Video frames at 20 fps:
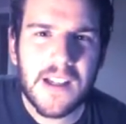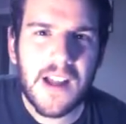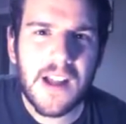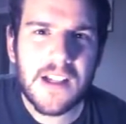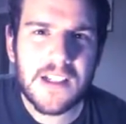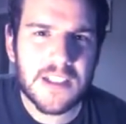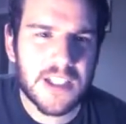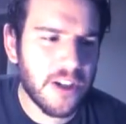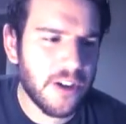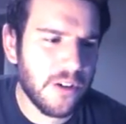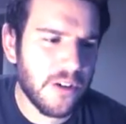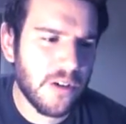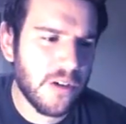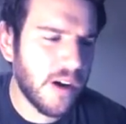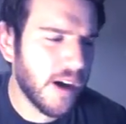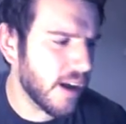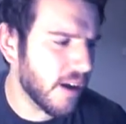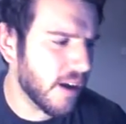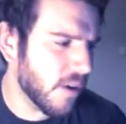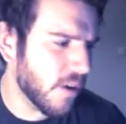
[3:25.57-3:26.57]

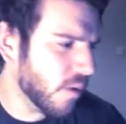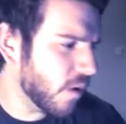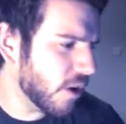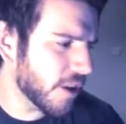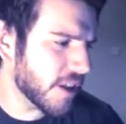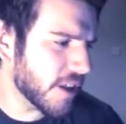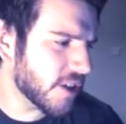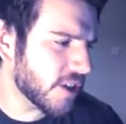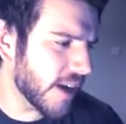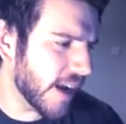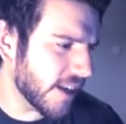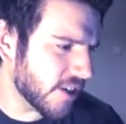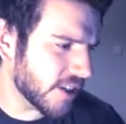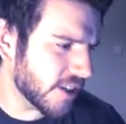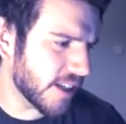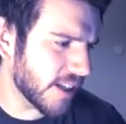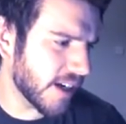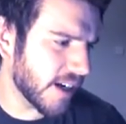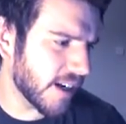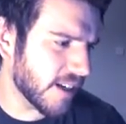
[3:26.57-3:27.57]
So what other changes
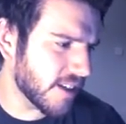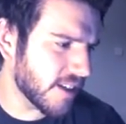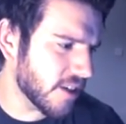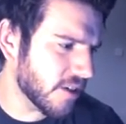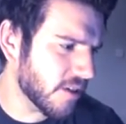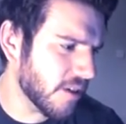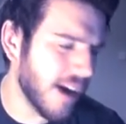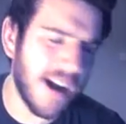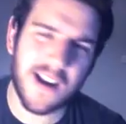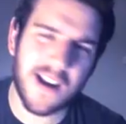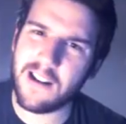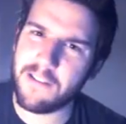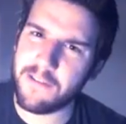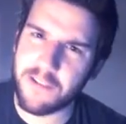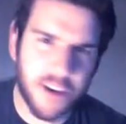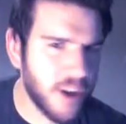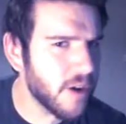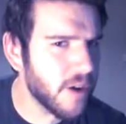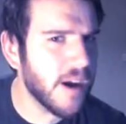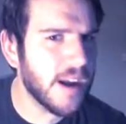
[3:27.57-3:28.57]
they're going to do, I have
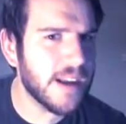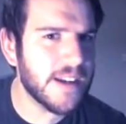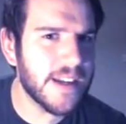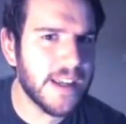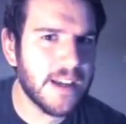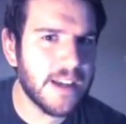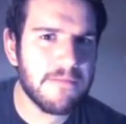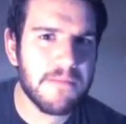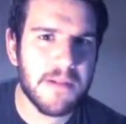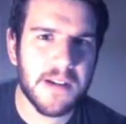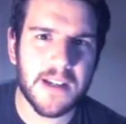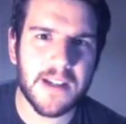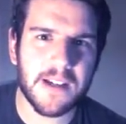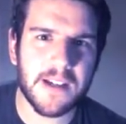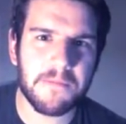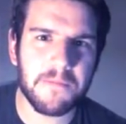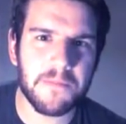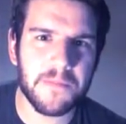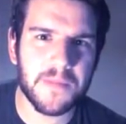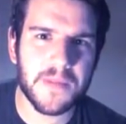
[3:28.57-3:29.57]
no idea. But
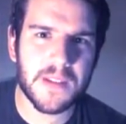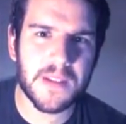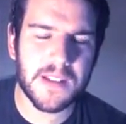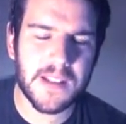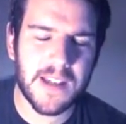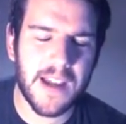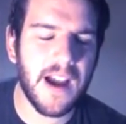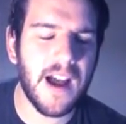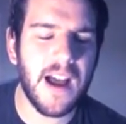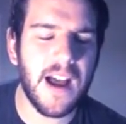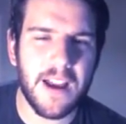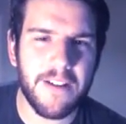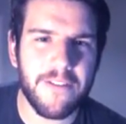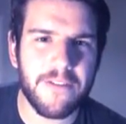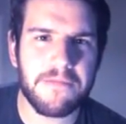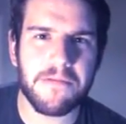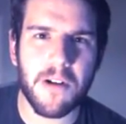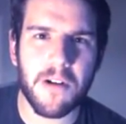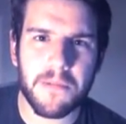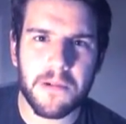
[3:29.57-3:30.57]
um, yeah, I have a
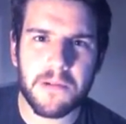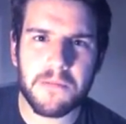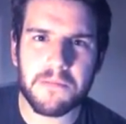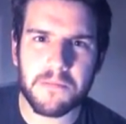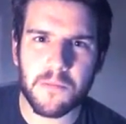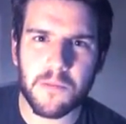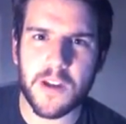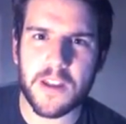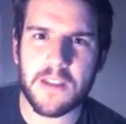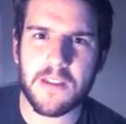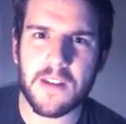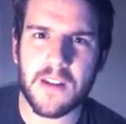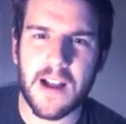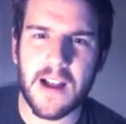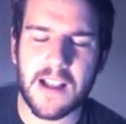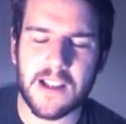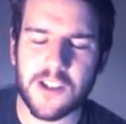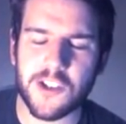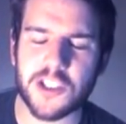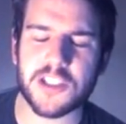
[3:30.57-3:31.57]
problem with.
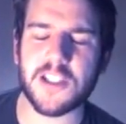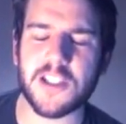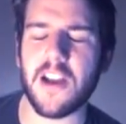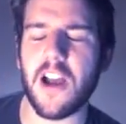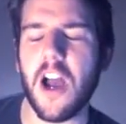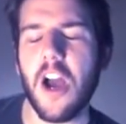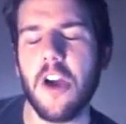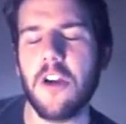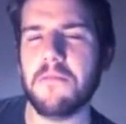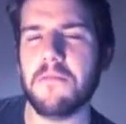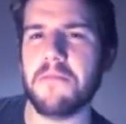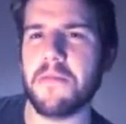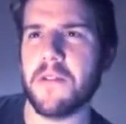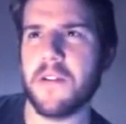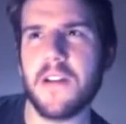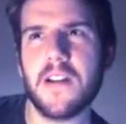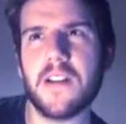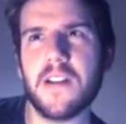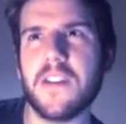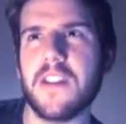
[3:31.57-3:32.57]
I just hope
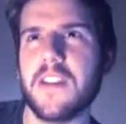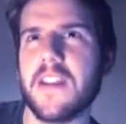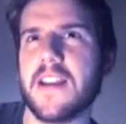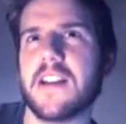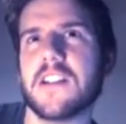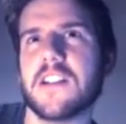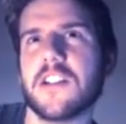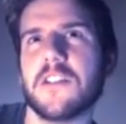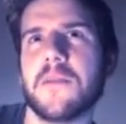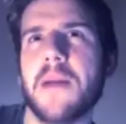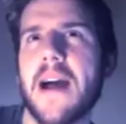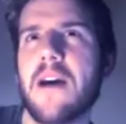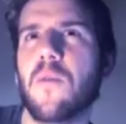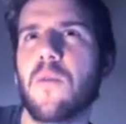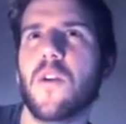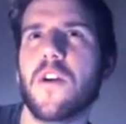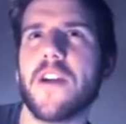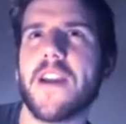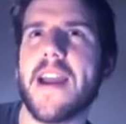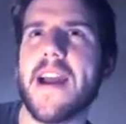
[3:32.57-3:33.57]
that they can somehow
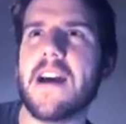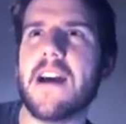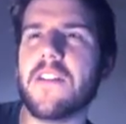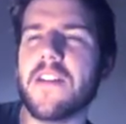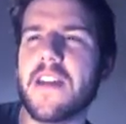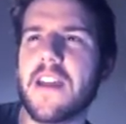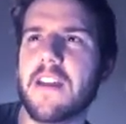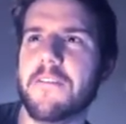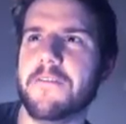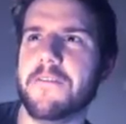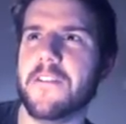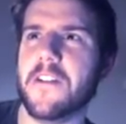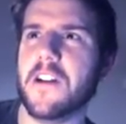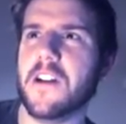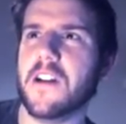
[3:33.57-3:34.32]
work out that if